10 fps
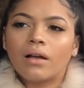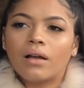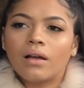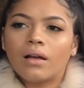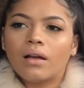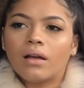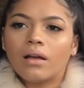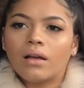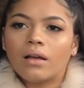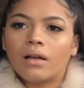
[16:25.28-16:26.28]

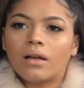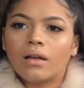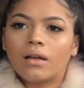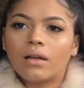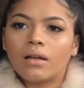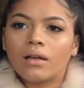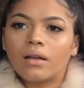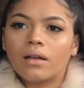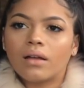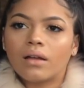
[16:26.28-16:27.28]

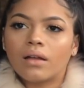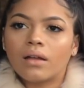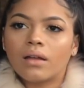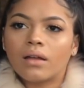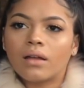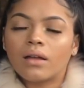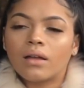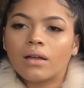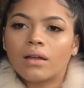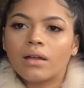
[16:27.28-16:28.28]

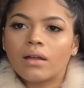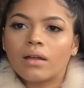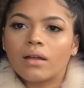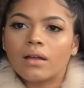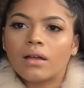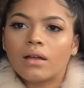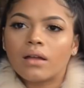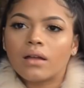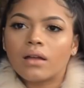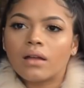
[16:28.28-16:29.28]

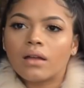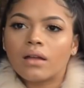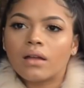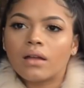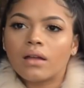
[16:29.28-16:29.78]
(silent)